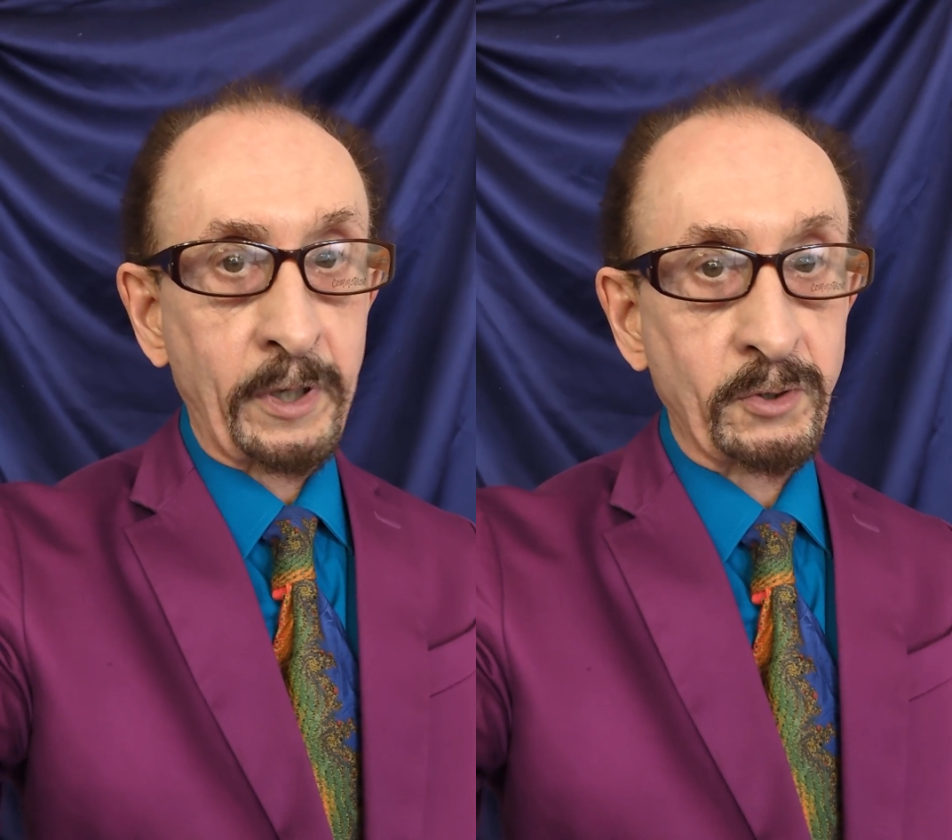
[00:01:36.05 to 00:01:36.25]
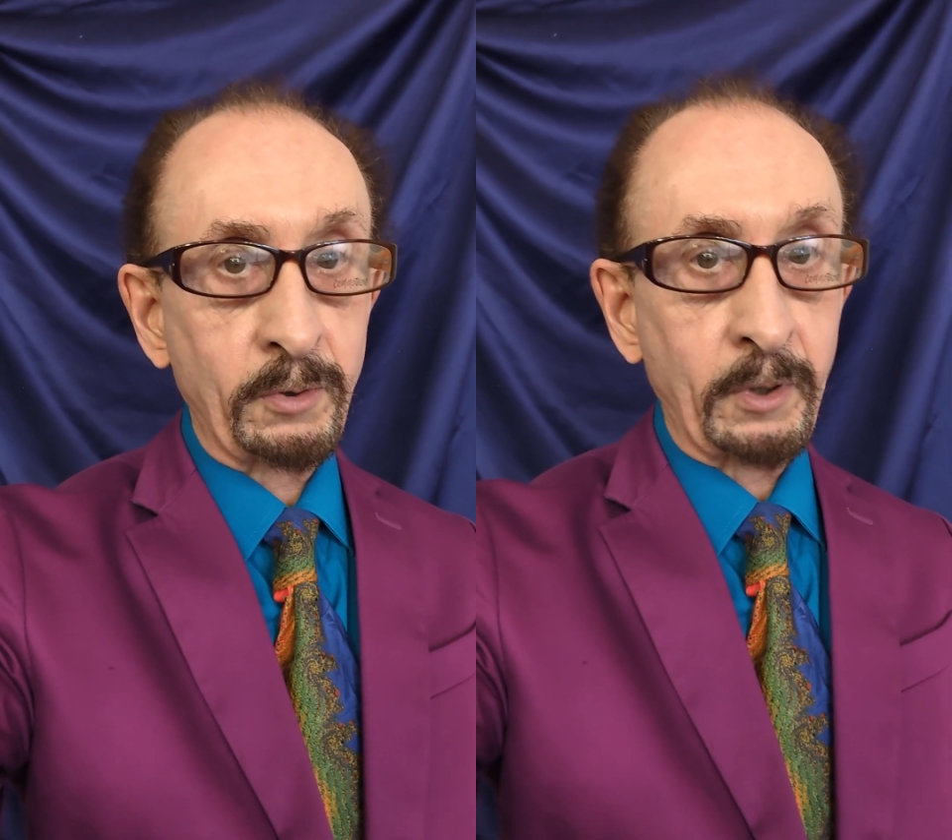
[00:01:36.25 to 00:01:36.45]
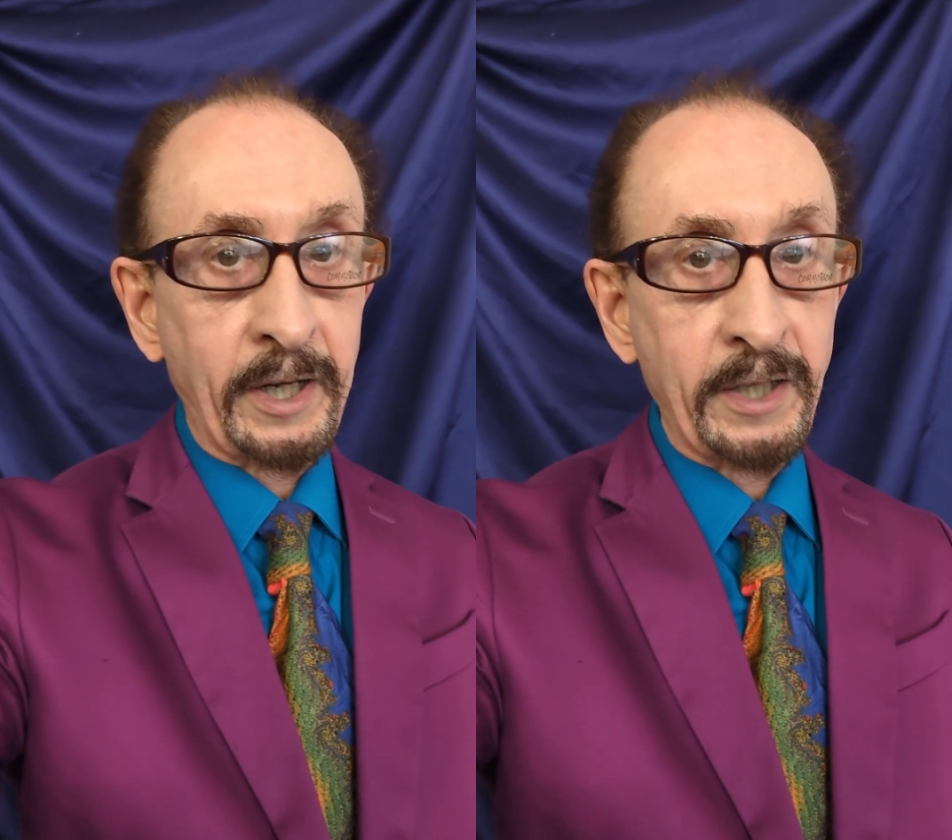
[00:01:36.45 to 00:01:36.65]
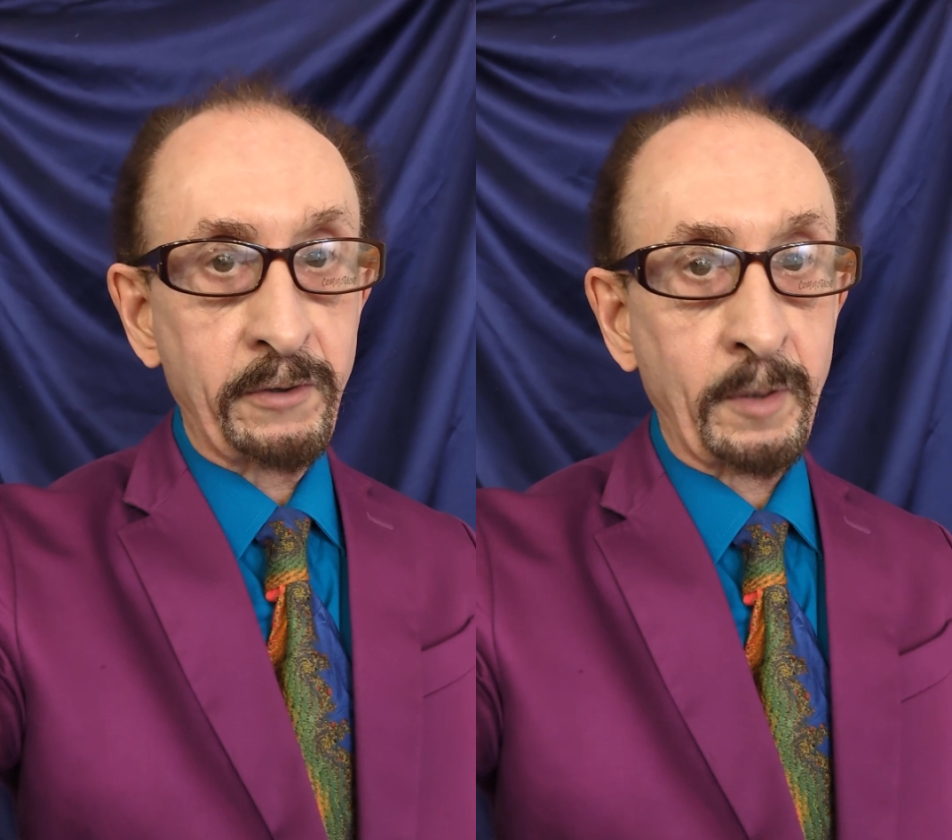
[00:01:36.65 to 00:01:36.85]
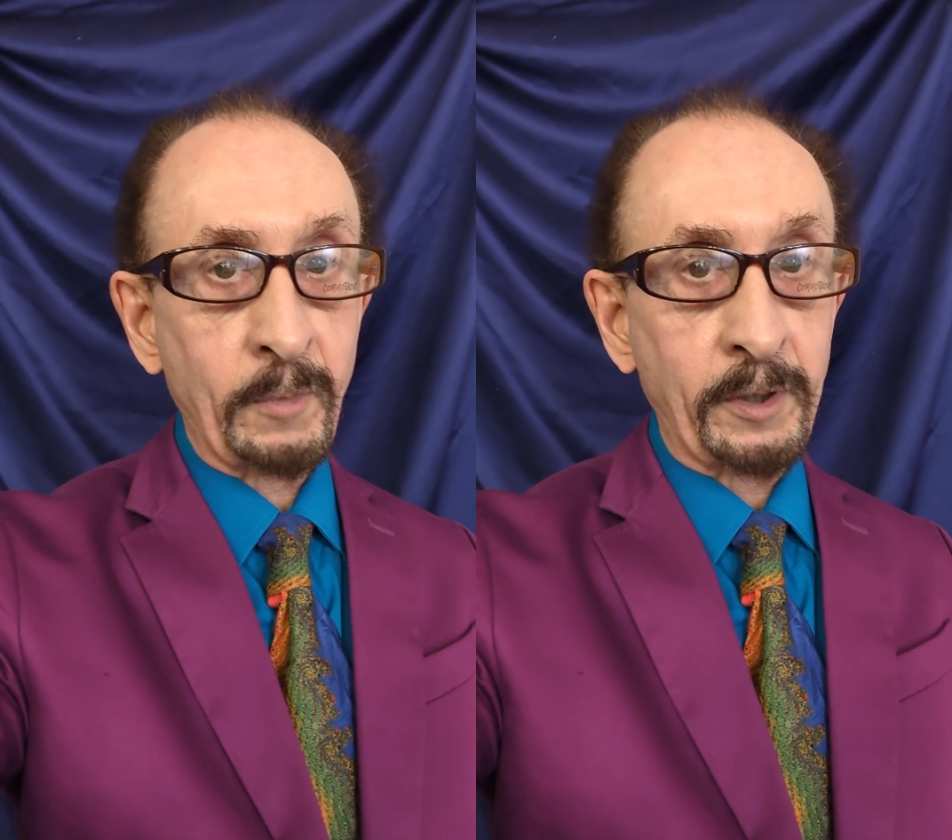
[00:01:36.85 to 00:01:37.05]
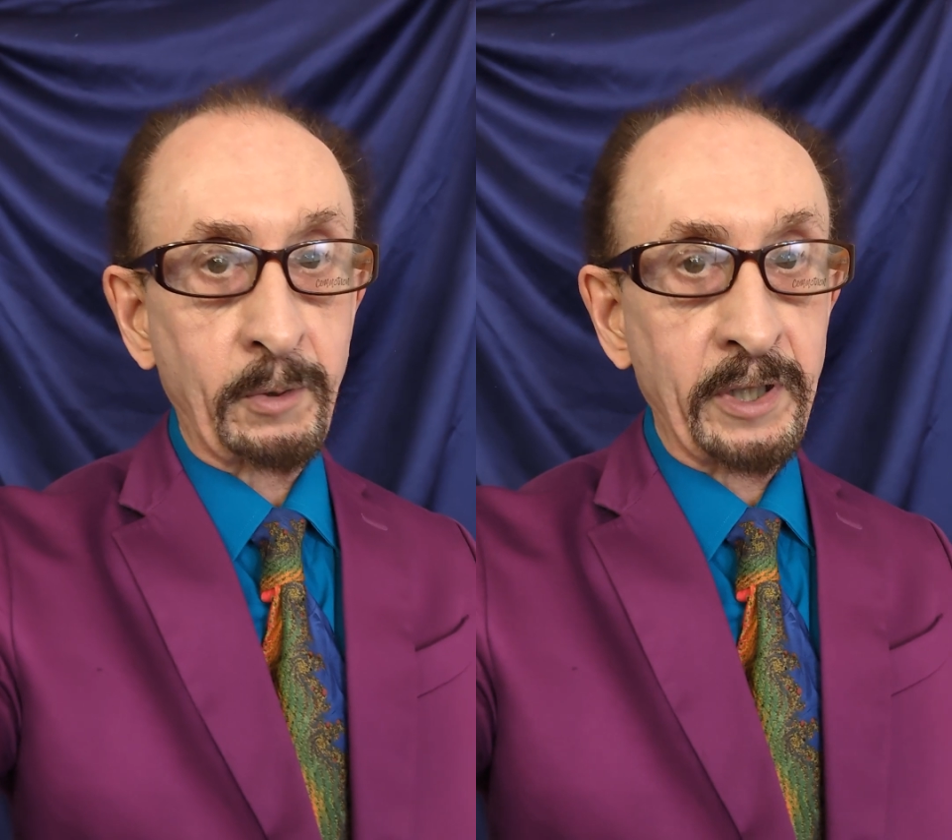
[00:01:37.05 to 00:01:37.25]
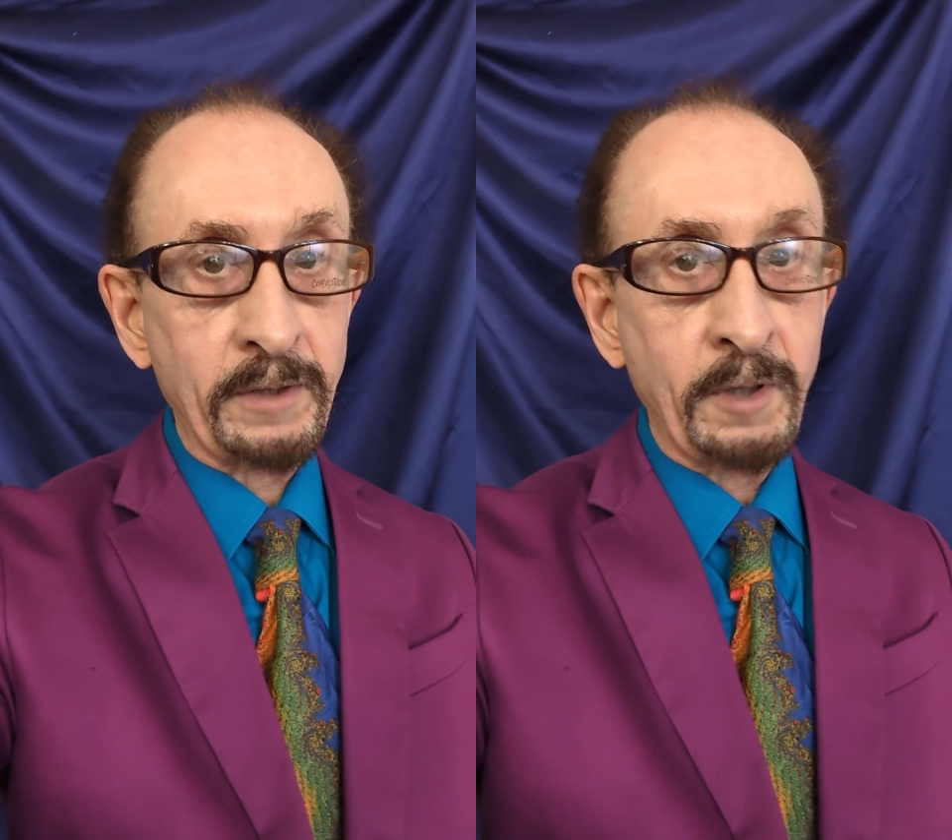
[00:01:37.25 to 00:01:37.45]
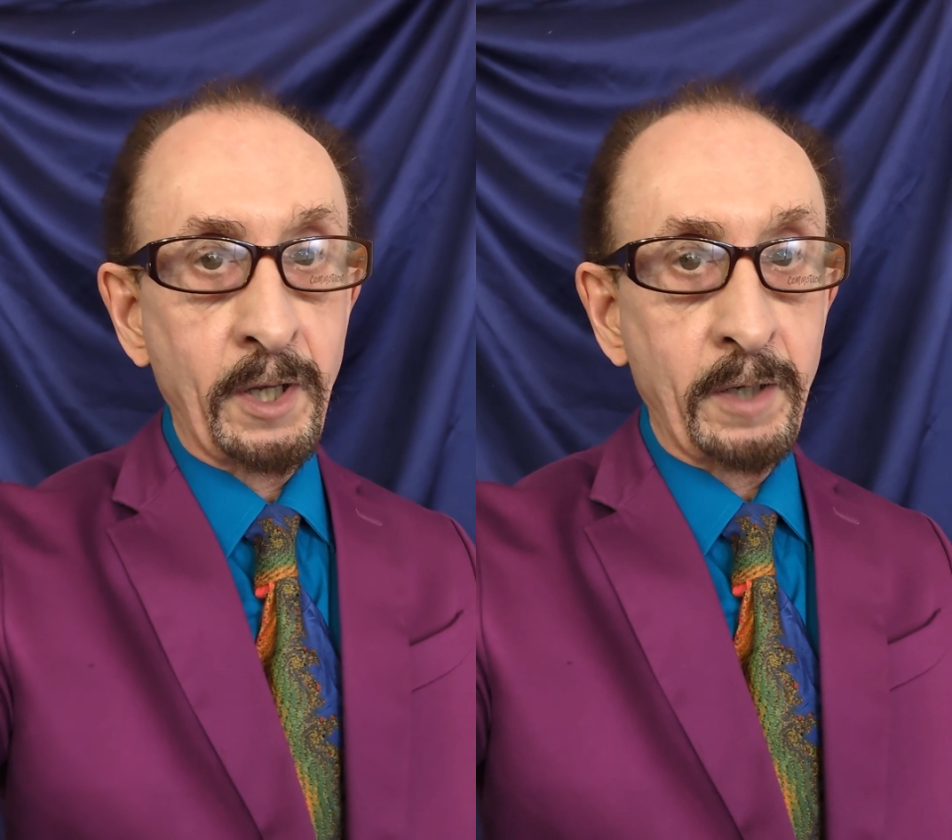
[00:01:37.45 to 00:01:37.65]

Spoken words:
retrograde that Mercury